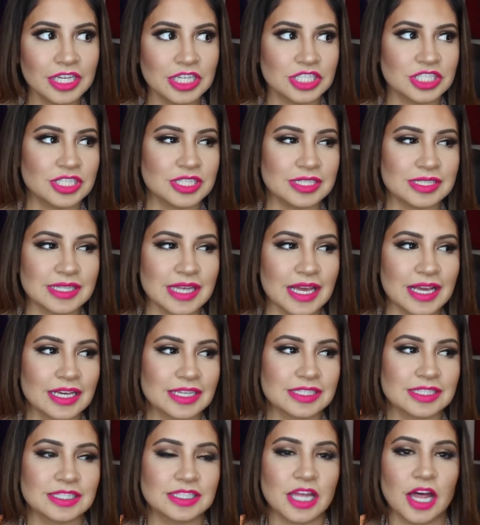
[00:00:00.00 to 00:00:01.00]
She's like
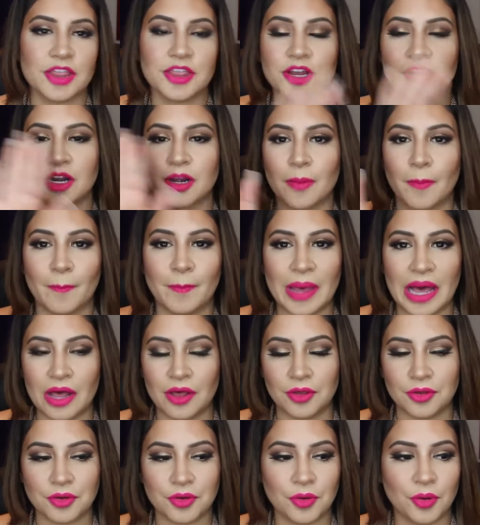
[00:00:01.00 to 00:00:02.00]
a Southern
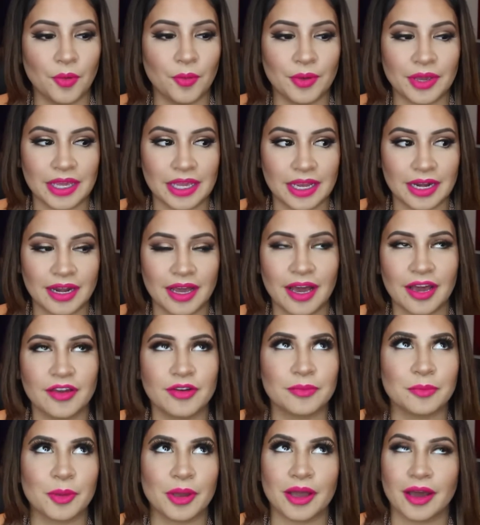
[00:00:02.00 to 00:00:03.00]
Belle Queen.
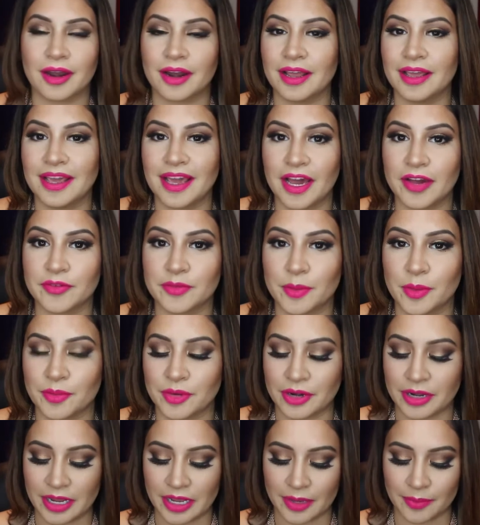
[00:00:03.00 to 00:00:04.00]
Oh my god, I can't remember
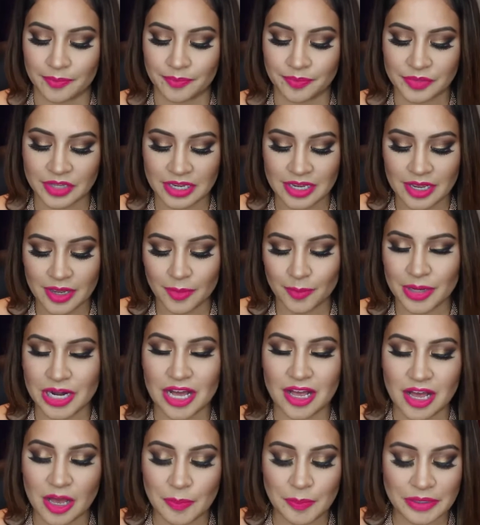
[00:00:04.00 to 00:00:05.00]
her name, but
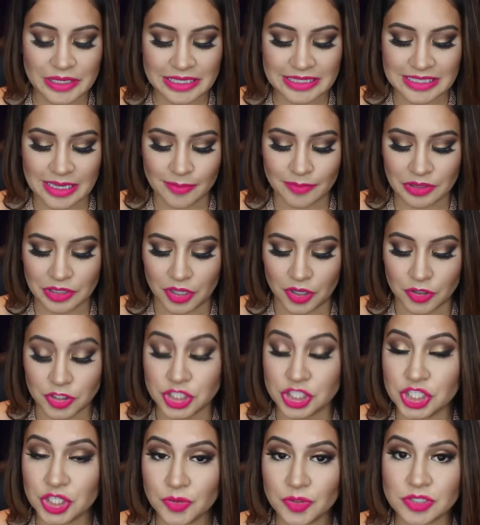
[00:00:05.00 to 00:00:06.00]
I'll put it down below.
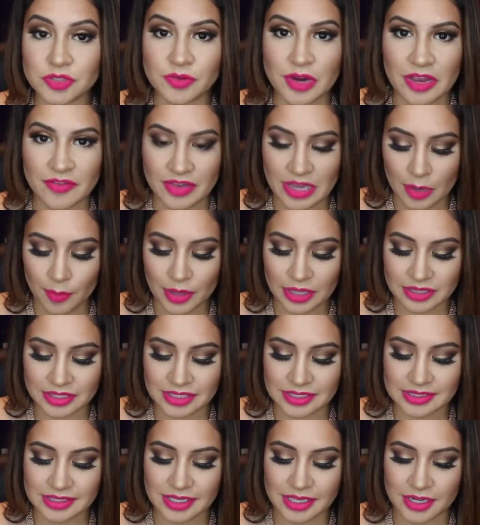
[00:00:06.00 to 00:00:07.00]
She was raving about
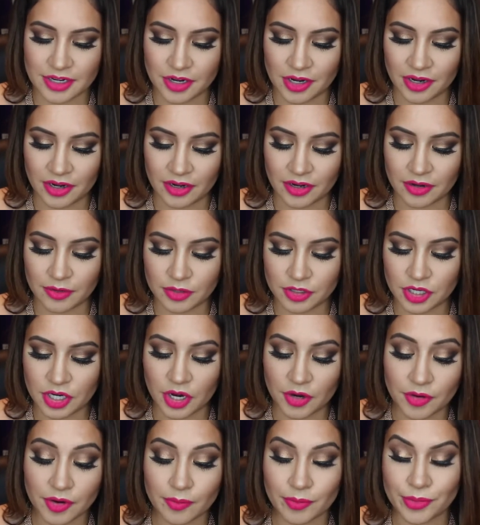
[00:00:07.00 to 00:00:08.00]
this in her
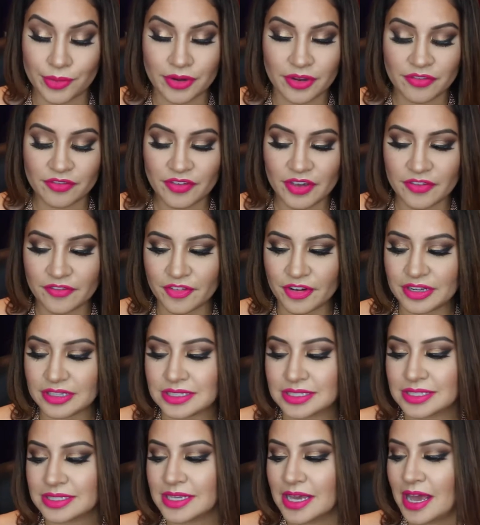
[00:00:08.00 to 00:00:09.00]
current beauty favorites,